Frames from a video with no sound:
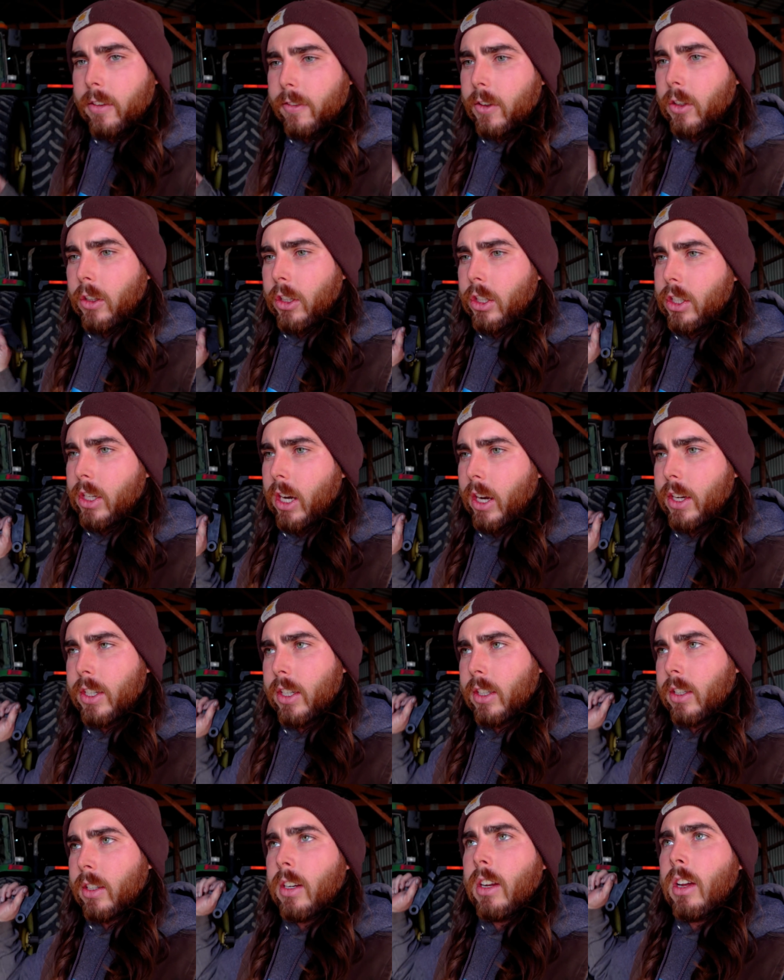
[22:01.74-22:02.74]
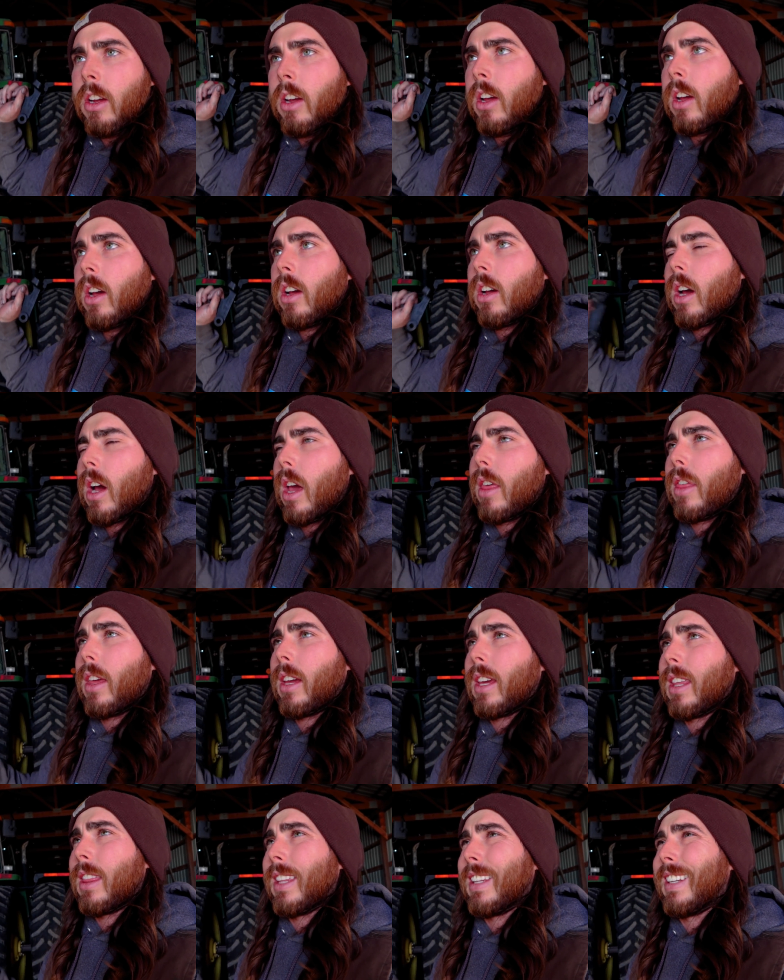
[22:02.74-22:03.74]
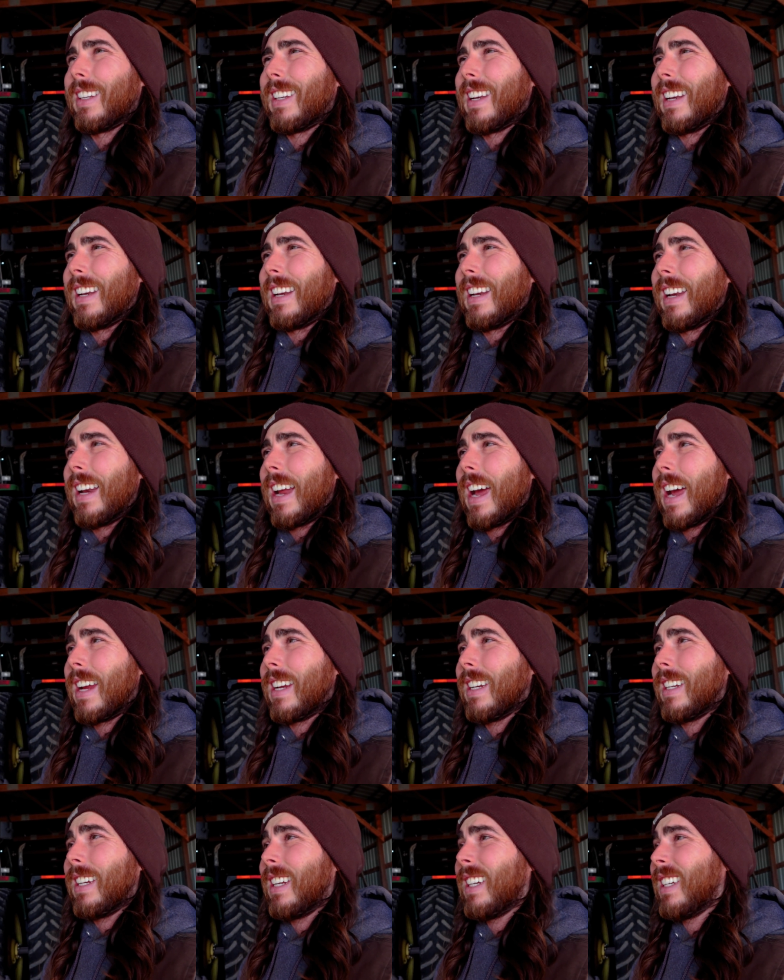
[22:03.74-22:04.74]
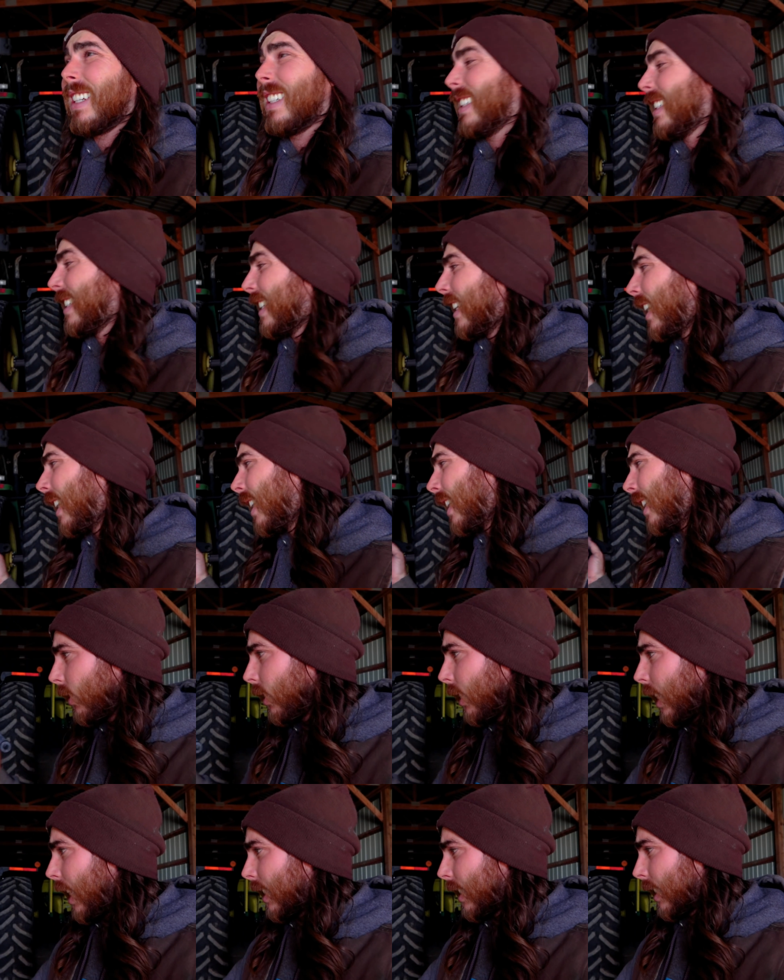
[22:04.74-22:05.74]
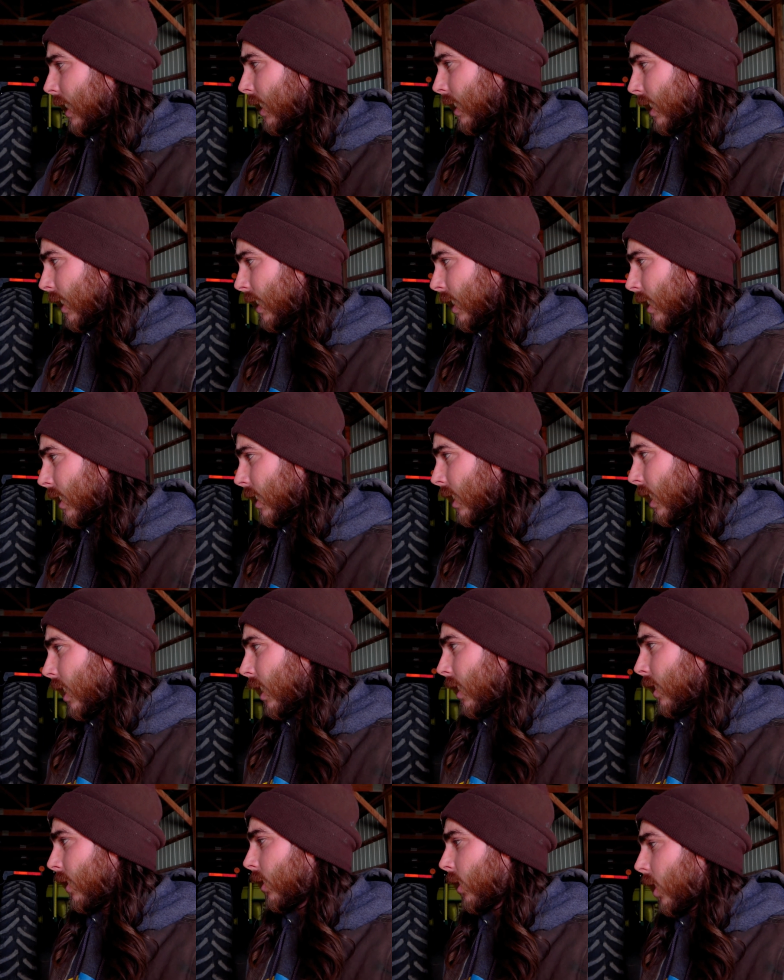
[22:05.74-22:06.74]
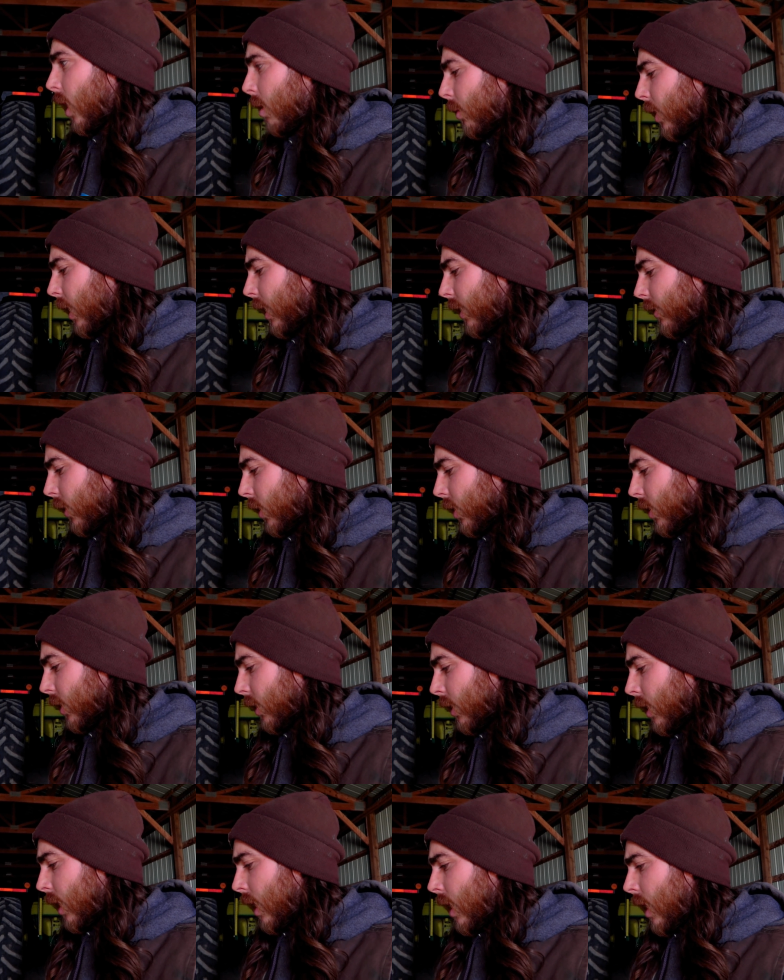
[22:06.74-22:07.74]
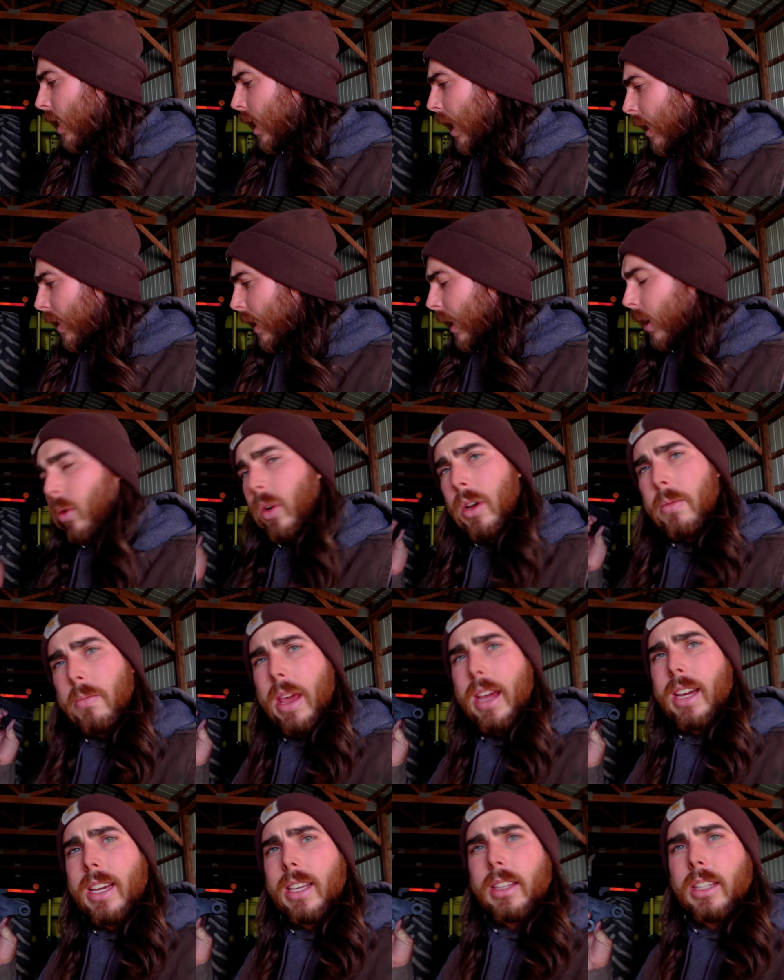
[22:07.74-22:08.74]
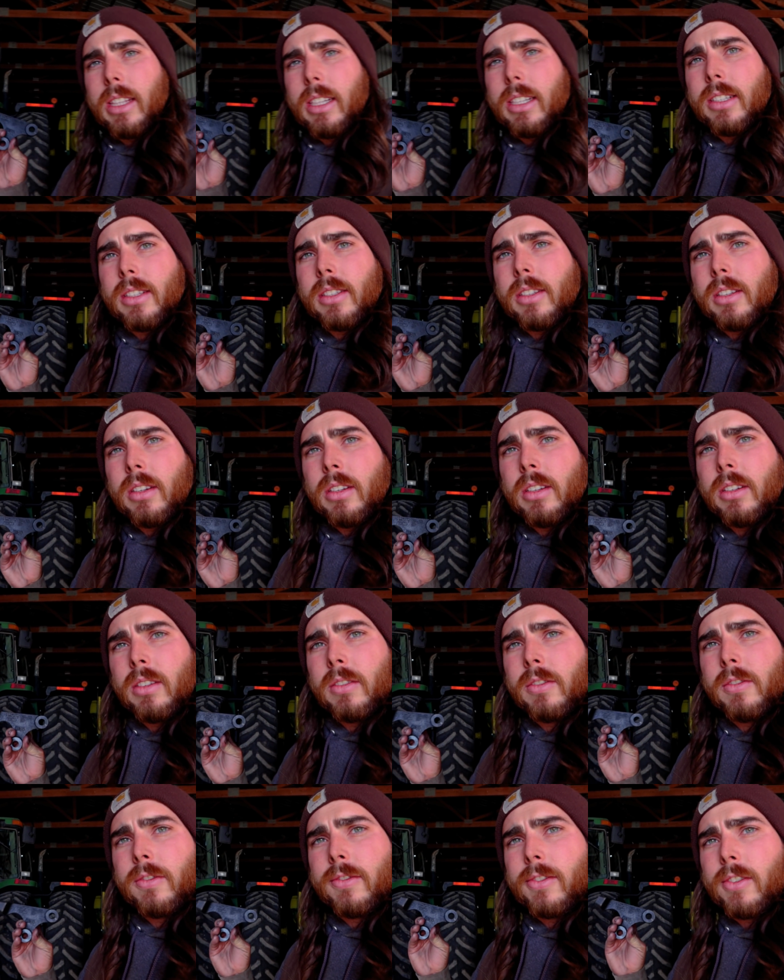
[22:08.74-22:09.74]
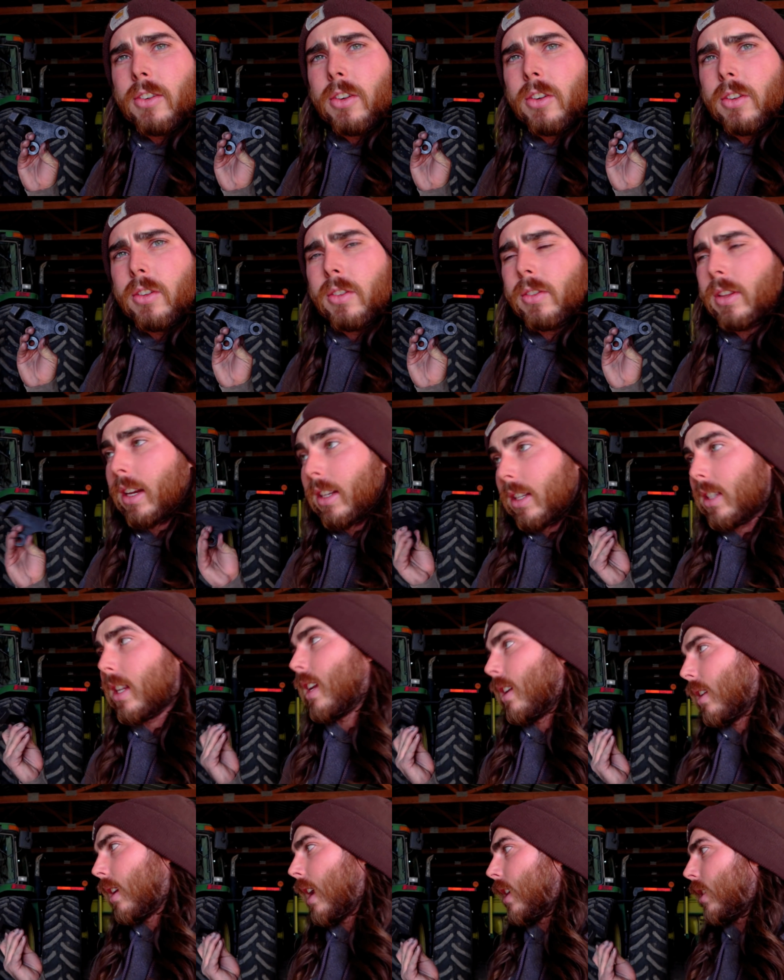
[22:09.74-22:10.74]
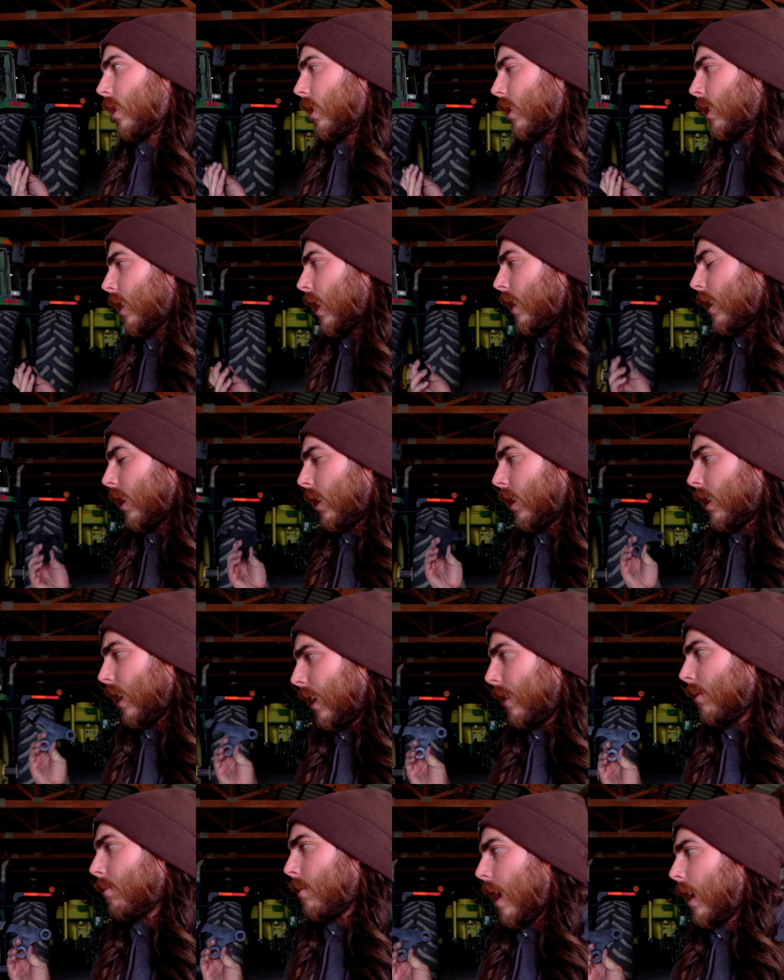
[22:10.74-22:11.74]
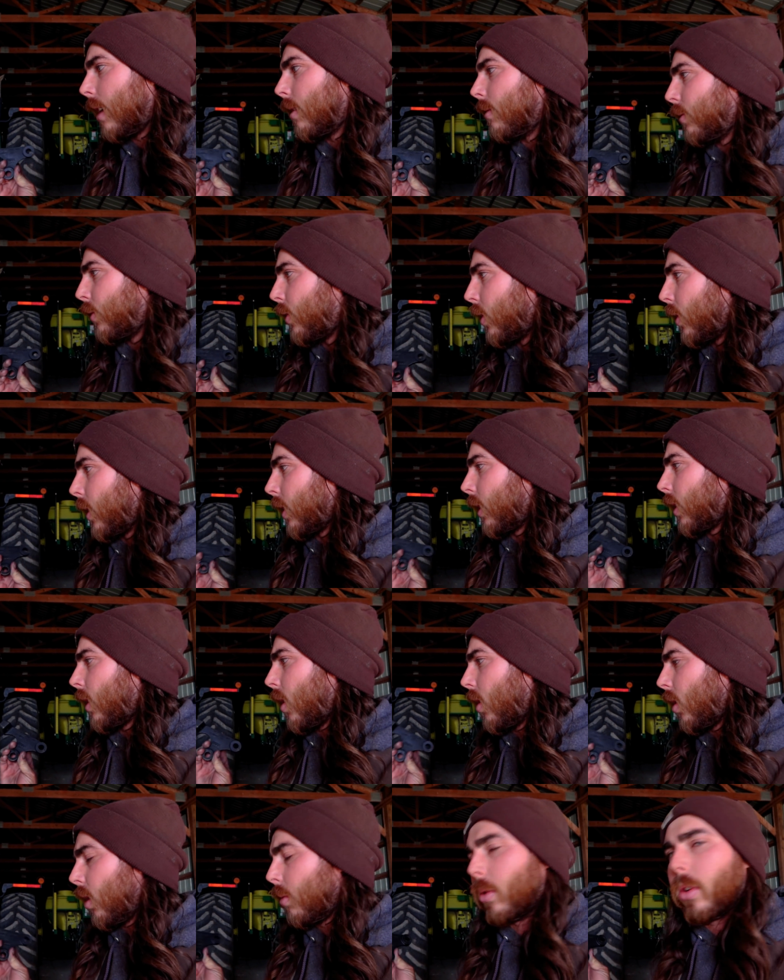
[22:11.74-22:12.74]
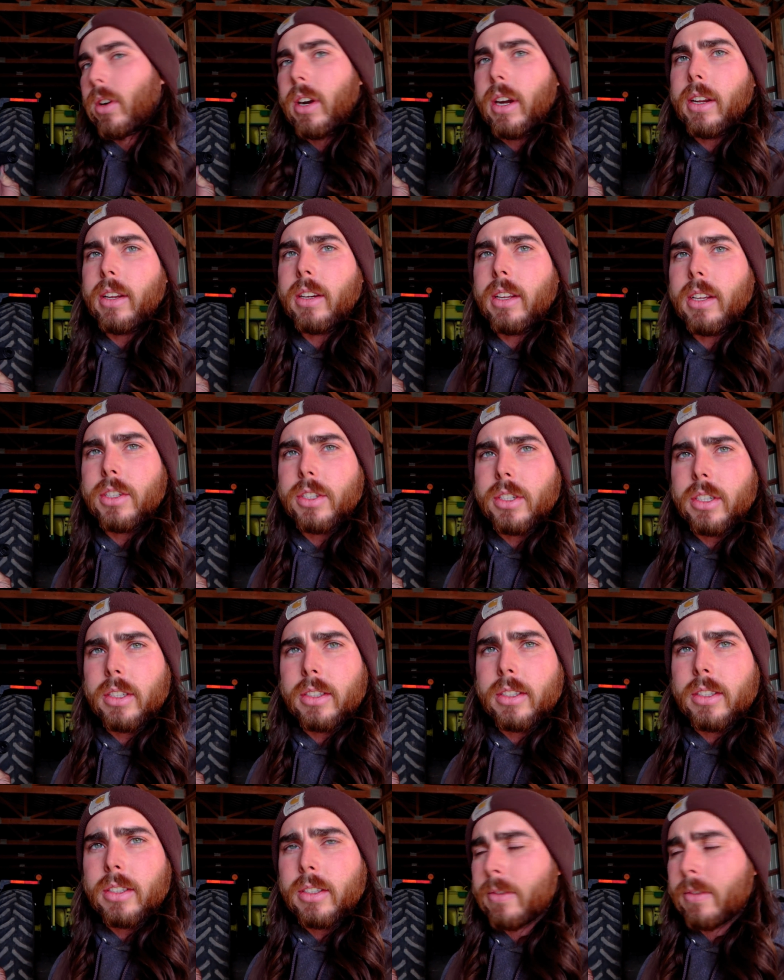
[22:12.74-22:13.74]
fuel injection, I think in the 90s. And since this is a carbureted version, they quit making these they didn't make them for the carbureted engines.